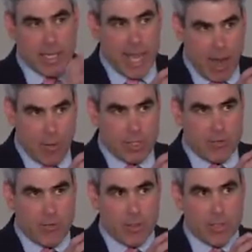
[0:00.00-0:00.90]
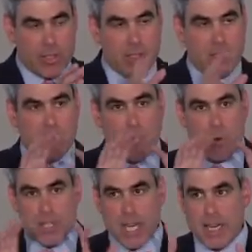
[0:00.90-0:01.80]
care was the first,
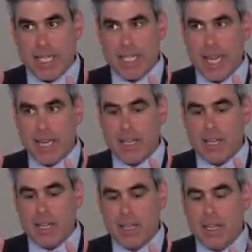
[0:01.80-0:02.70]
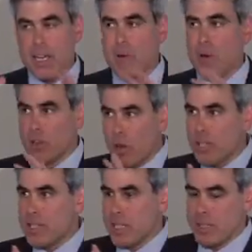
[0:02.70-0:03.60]
proportionality is the second. Now we're on
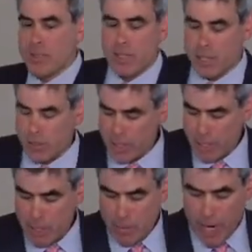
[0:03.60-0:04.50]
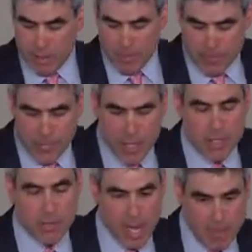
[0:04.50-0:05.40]
loyalty and betrayal.
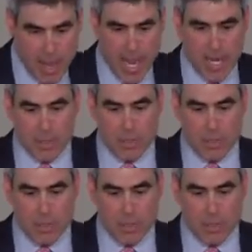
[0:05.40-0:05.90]
So again, many animals